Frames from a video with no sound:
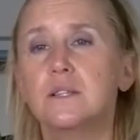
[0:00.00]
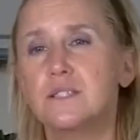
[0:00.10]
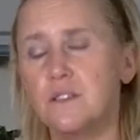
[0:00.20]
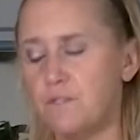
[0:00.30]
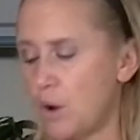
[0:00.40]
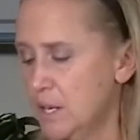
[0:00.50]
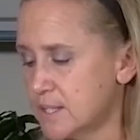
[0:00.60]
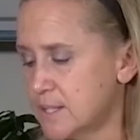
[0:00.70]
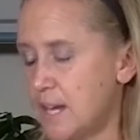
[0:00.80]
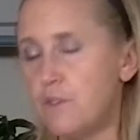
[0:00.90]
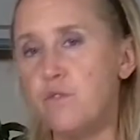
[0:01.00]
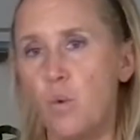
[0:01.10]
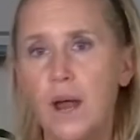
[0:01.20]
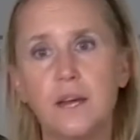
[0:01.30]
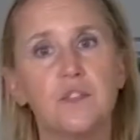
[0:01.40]
This is a very safe
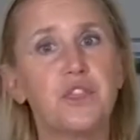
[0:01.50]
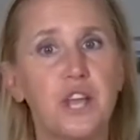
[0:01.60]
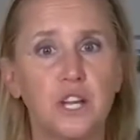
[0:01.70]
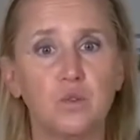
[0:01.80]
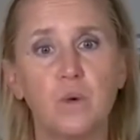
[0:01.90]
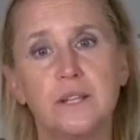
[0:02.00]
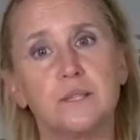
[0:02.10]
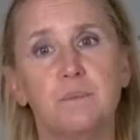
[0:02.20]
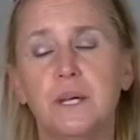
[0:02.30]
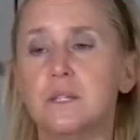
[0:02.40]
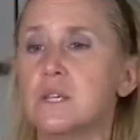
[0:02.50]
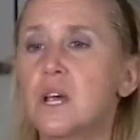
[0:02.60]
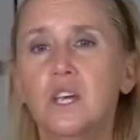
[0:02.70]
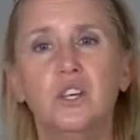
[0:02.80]
way to thicken recipes.